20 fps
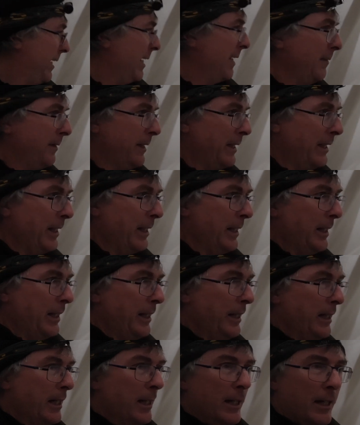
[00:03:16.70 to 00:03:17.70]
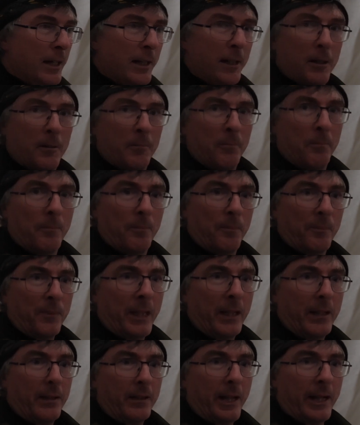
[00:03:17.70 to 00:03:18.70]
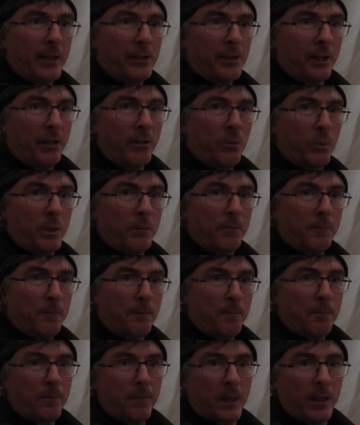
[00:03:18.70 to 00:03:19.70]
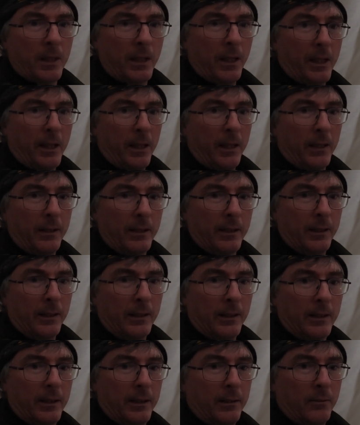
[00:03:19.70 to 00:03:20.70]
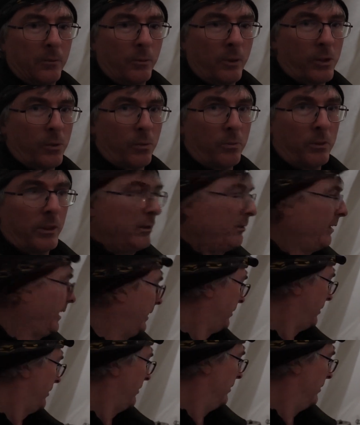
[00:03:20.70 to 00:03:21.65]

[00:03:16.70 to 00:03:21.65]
than the um, cast iron one. And uh, works really great.